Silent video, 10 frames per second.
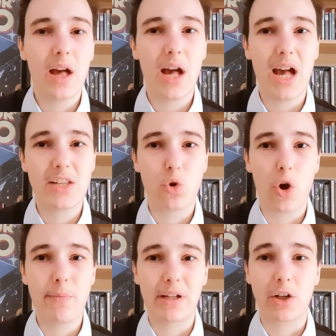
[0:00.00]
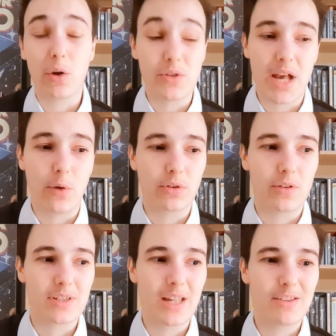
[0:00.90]
uh, toy maker goes out
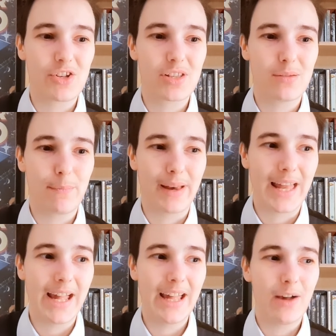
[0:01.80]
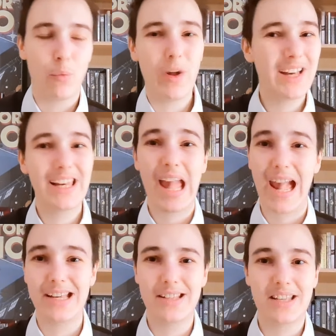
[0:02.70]
because they just play a weirdly
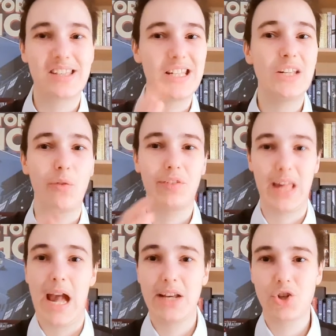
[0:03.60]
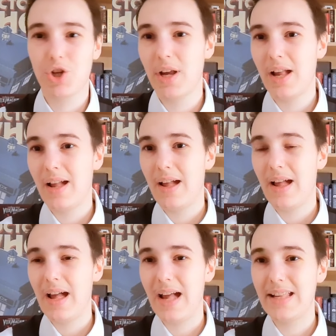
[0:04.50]
edited scene of catch
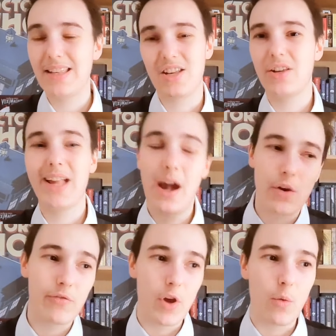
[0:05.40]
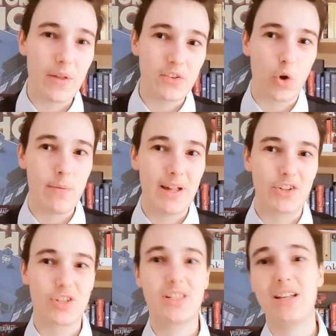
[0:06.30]
and then suddenly out of nowhere the toy maker
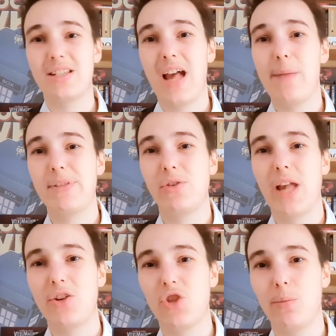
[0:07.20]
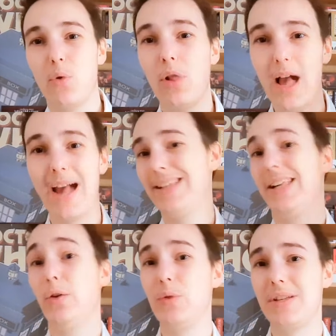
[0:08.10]
just doesn't happen to catch the ball and he
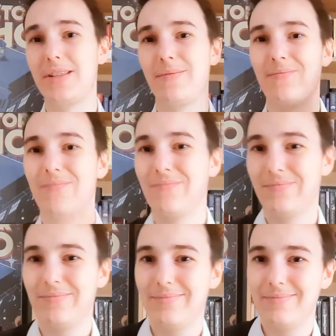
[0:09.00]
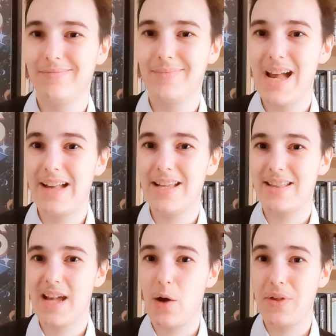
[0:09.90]
loses and
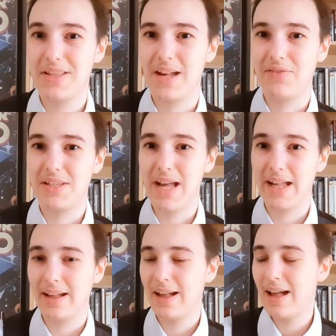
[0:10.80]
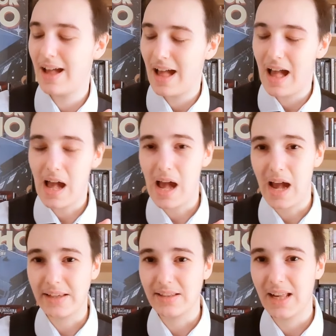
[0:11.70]
that's how they save the day
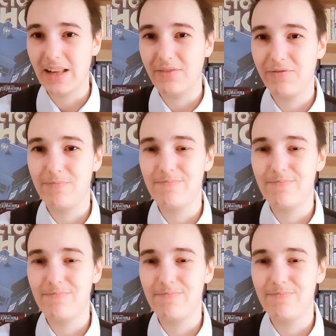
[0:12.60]
and it